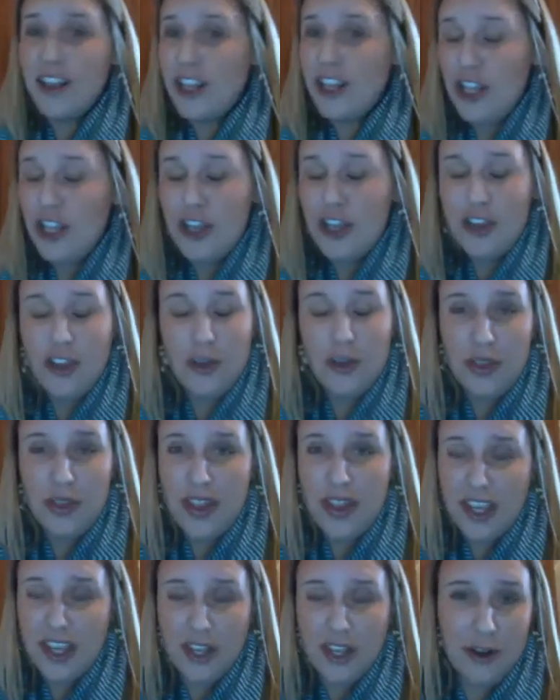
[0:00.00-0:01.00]
You
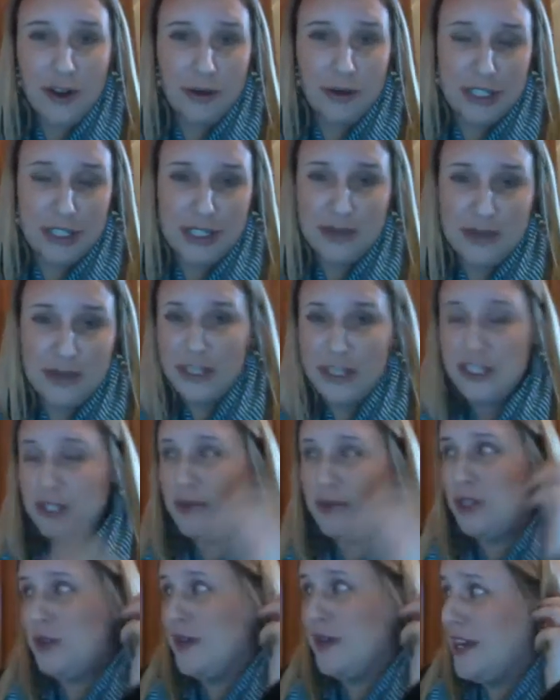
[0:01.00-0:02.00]
think you know what you want to
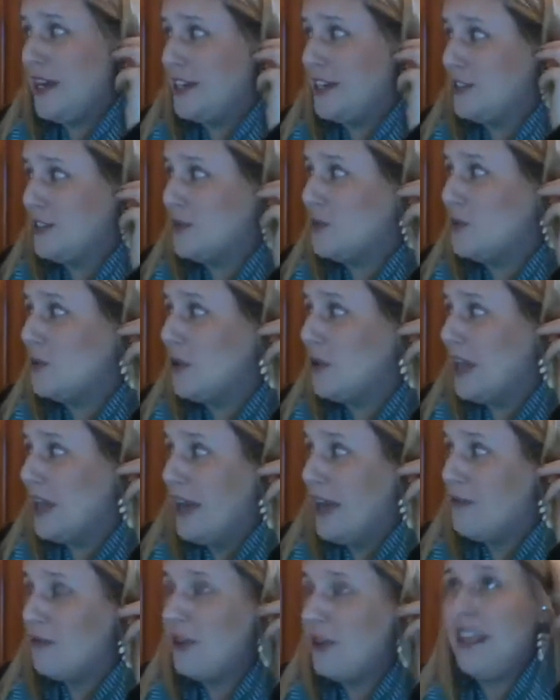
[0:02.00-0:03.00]
do when you get out of school,
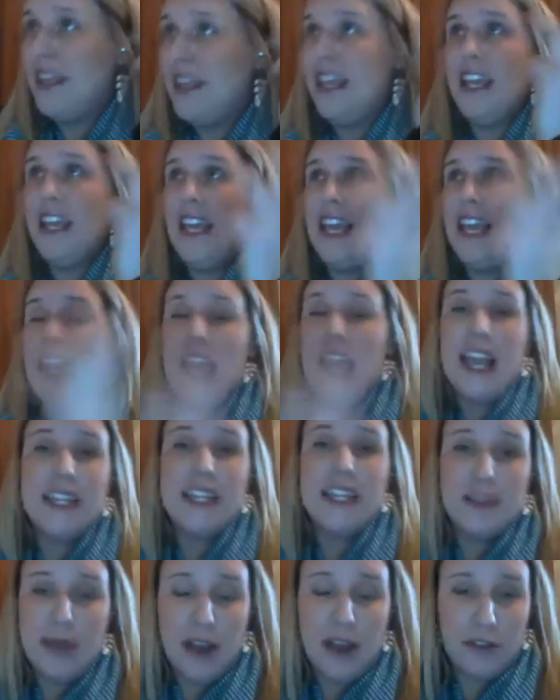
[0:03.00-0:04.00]
and really
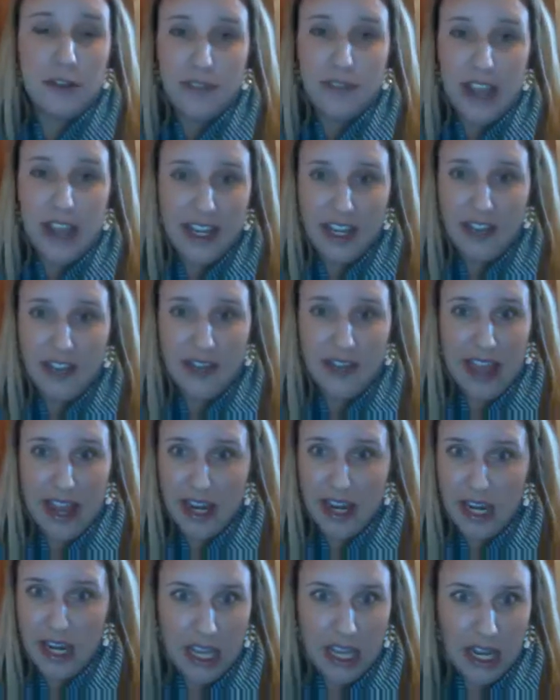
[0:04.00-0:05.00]
it's about finding
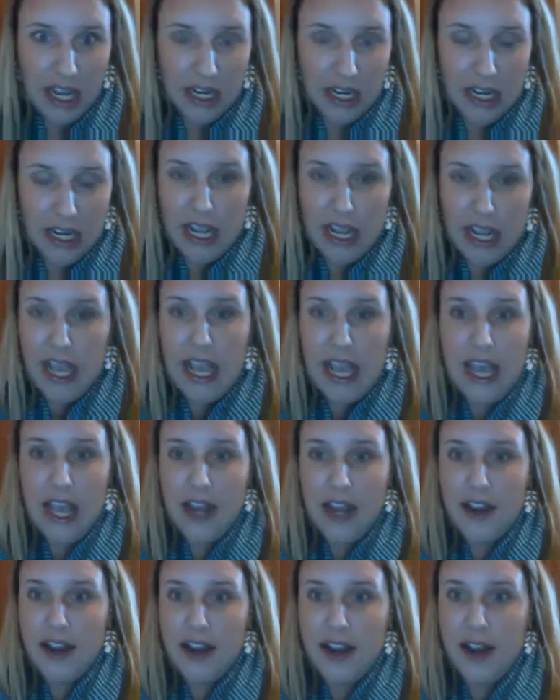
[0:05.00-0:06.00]
that need.
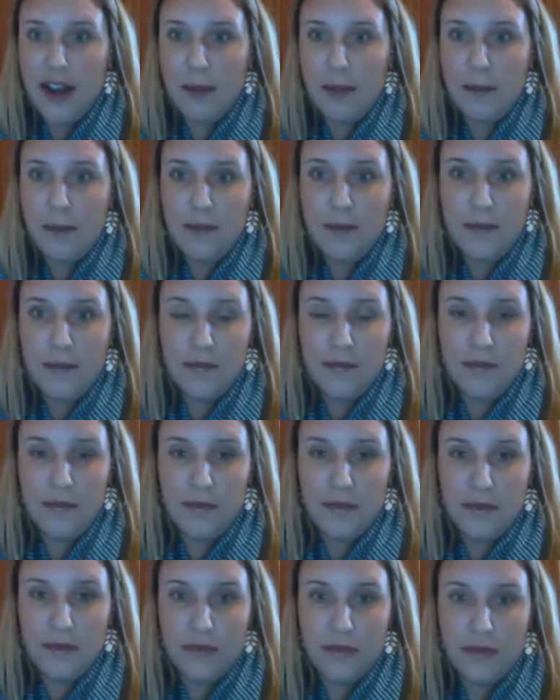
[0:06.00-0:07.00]
And
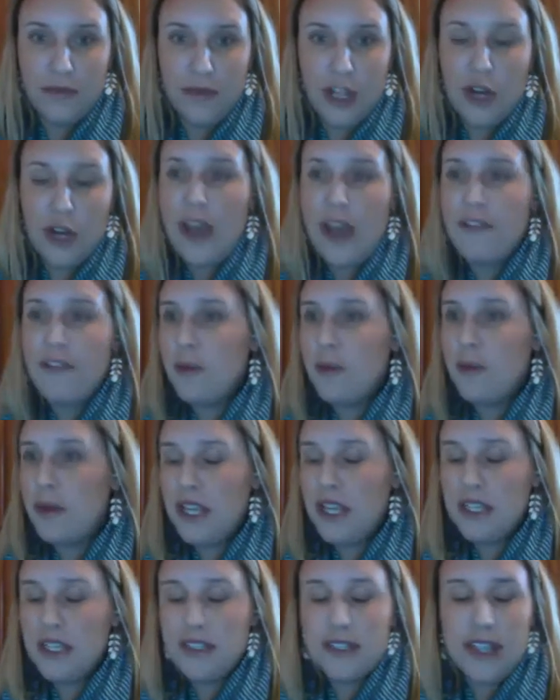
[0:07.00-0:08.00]
you know,
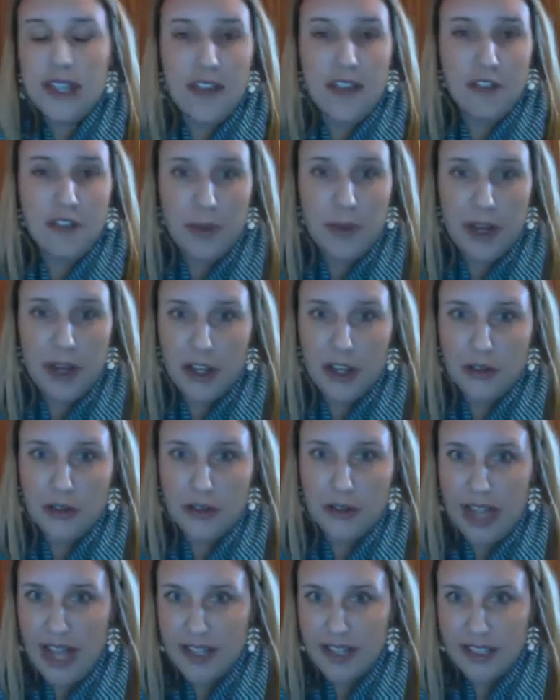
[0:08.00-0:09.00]
everybody
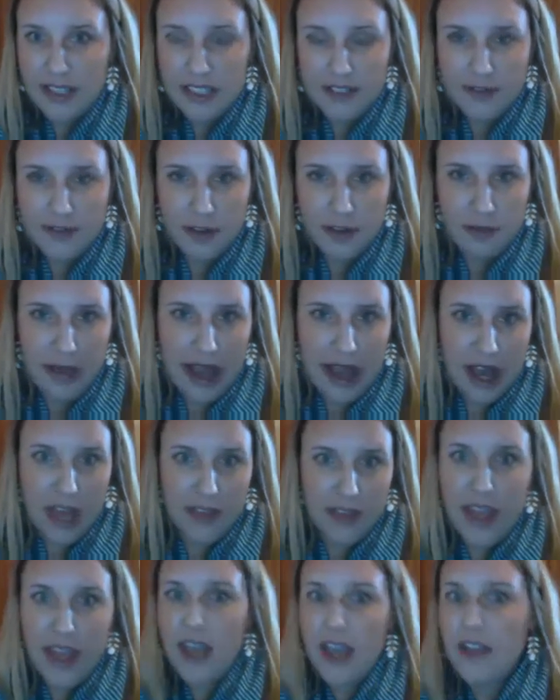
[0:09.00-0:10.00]
has a different
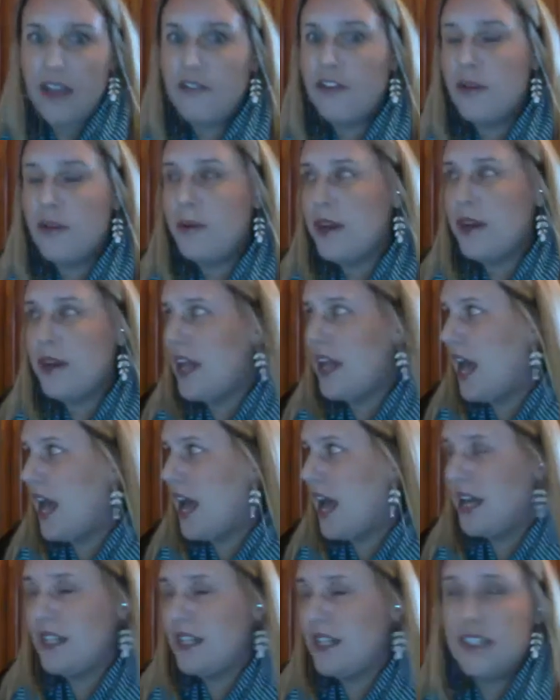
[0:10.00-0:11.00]
path. Everybody
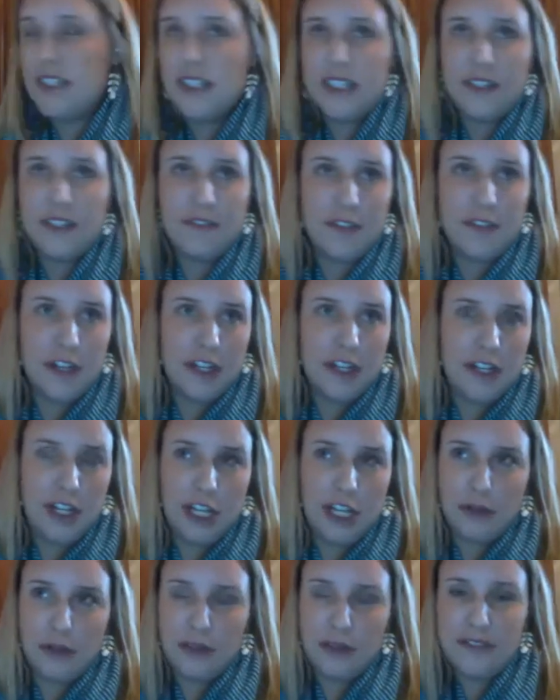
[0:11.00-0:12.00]
has a different,
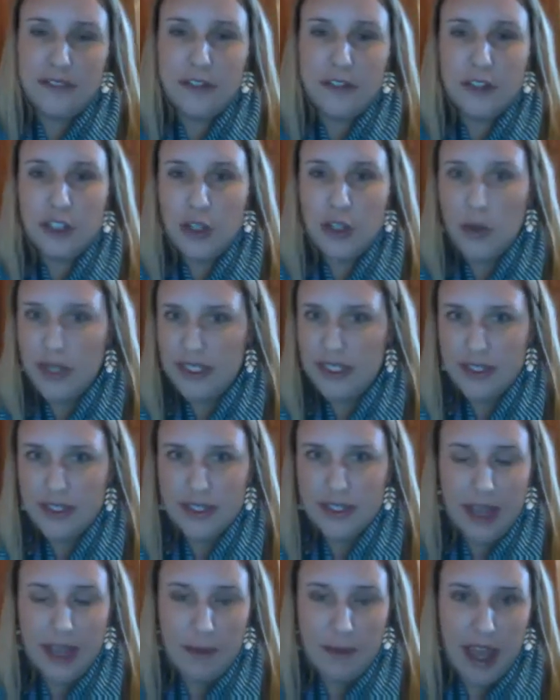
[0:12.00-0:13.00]
you know, different
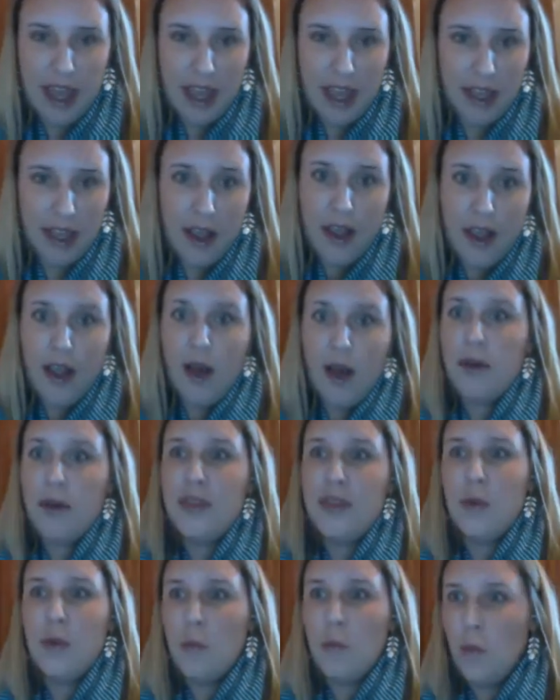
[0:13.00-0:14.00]
choices they make.
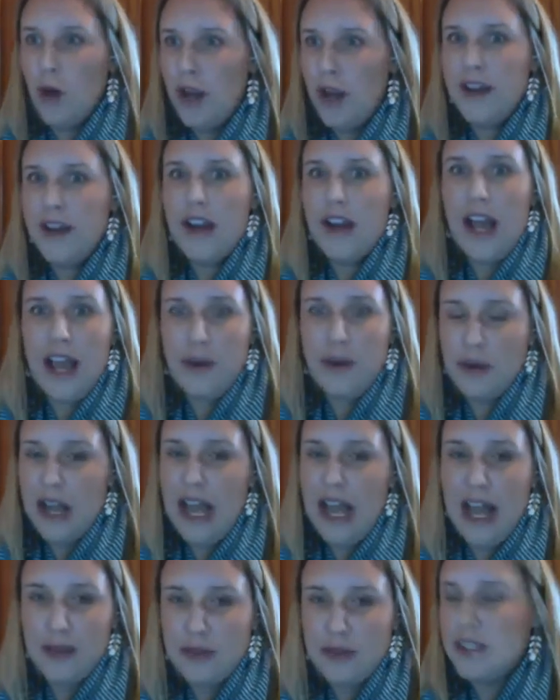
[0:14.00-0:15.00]
But the one I would
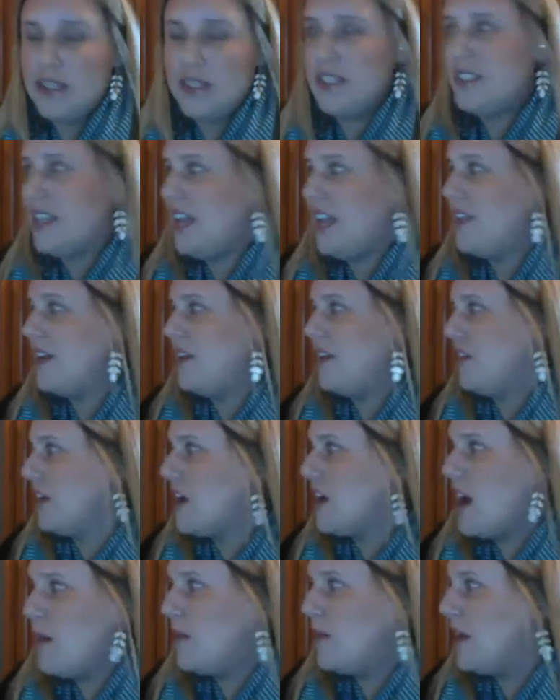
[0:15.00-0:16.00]
absolutely say that in the
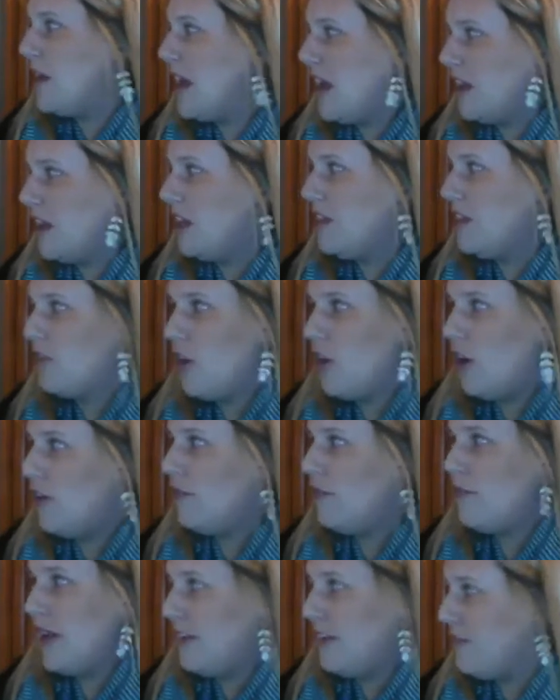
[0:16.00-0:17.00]
commonality of
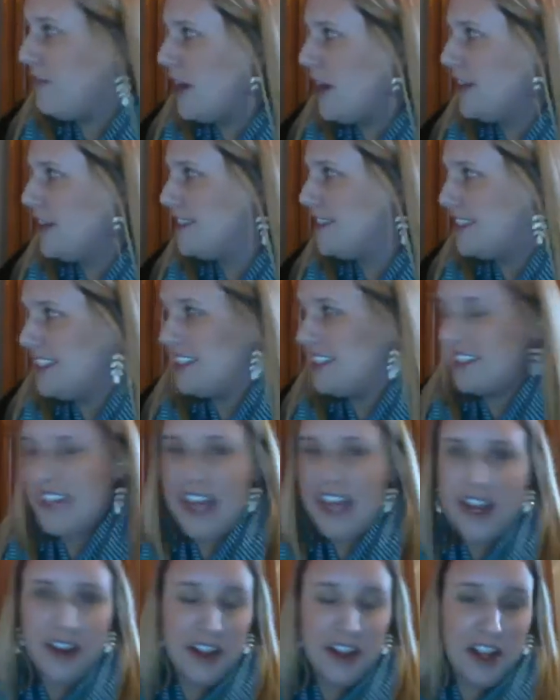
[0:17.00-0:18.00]
all of my friends is
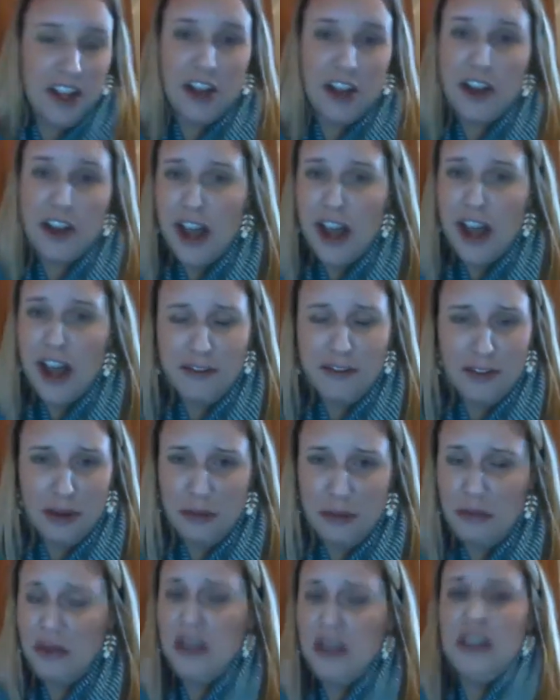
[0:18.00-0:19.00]
that none of
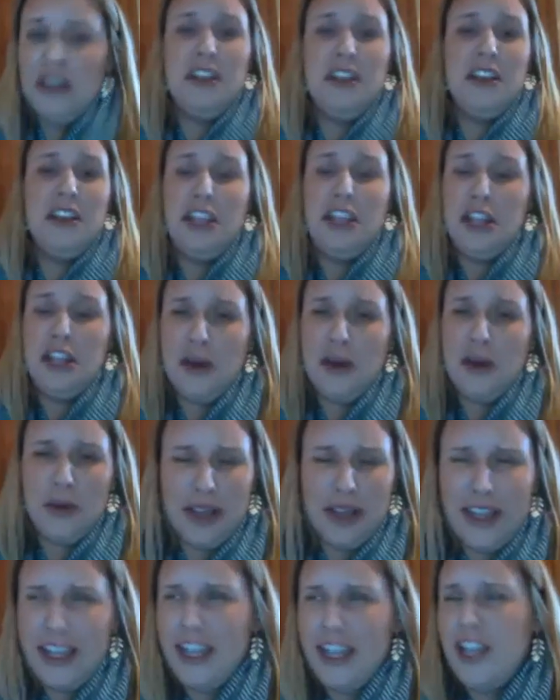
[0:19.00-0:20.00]
them, you know,
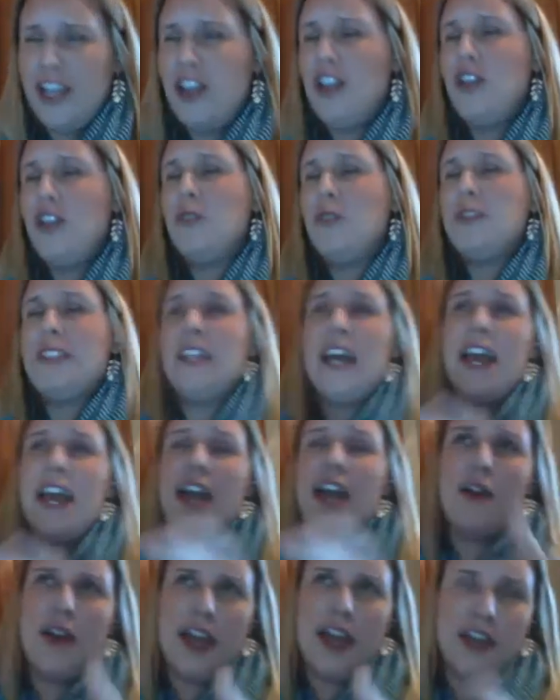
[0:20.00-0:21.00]
you see,
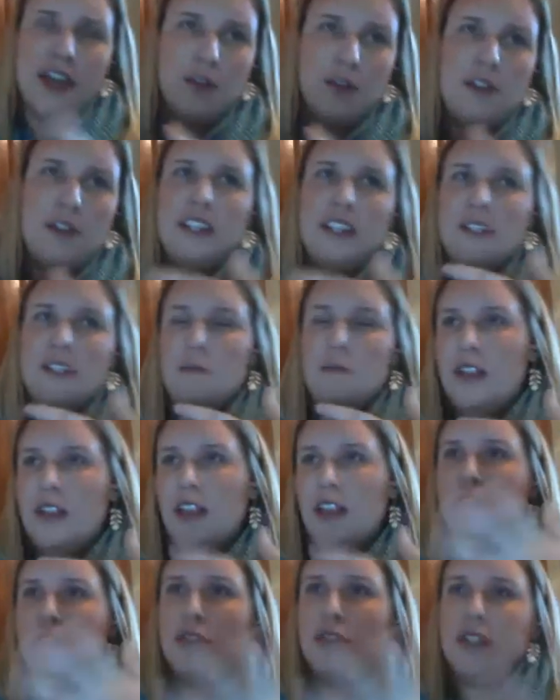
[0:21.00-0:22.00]
I go to these
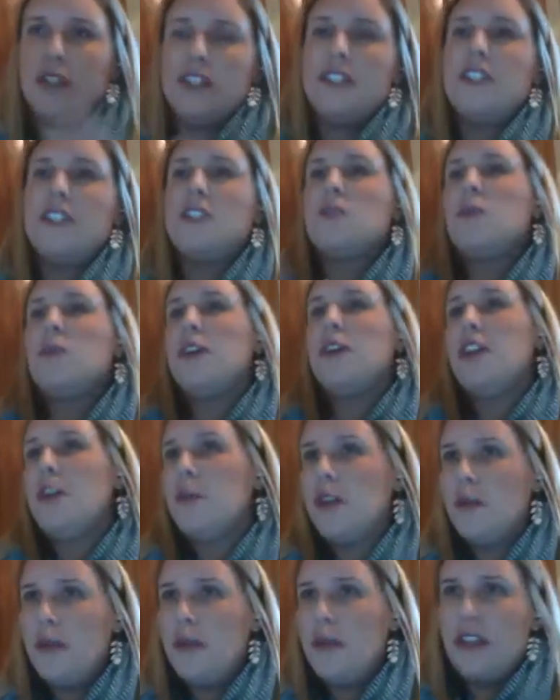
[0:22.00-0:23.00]
mid-level careers, and it's, where do you
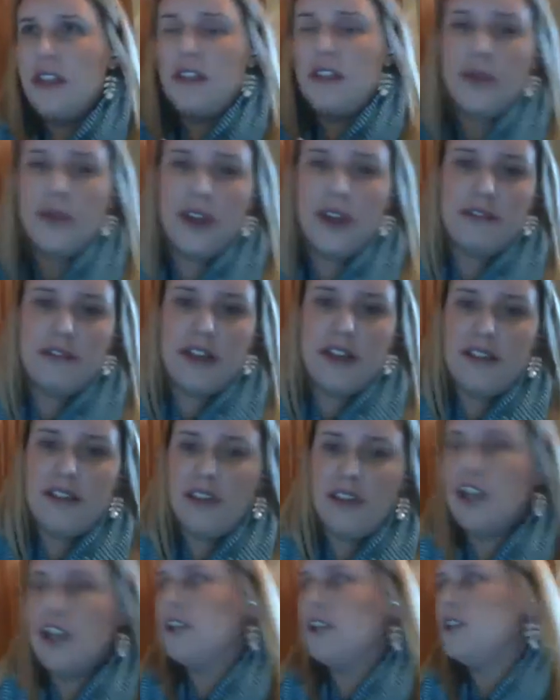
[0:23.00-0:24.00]
want to be in 3 to 5
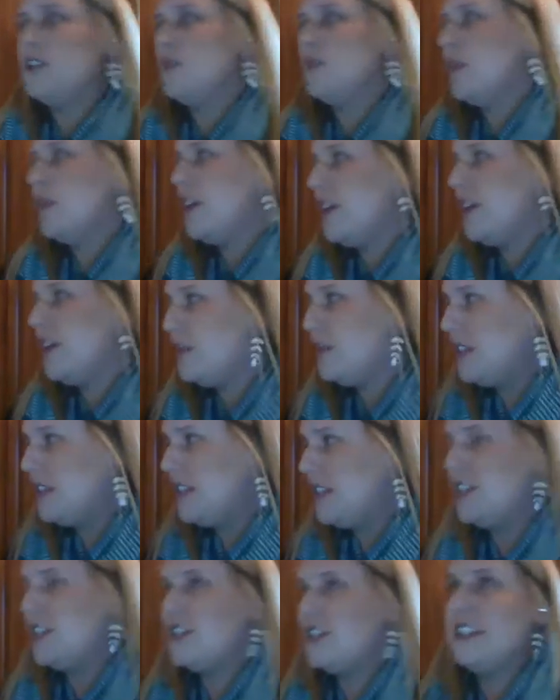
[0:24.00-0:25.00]
years? Where do you
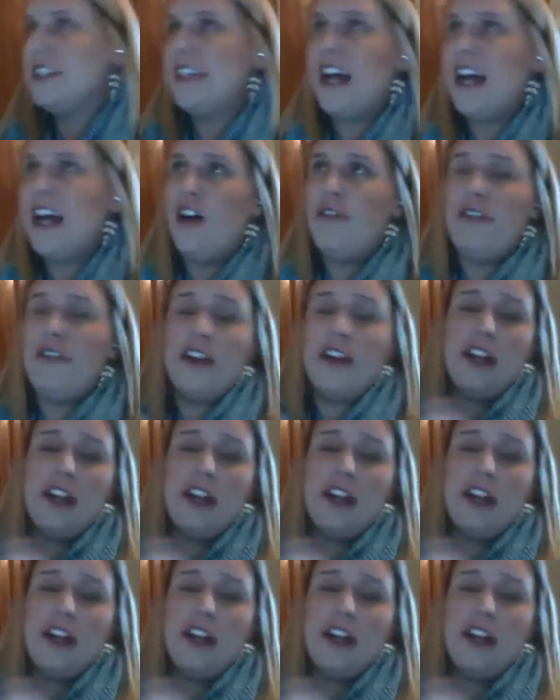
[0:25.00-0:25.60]
see yourself?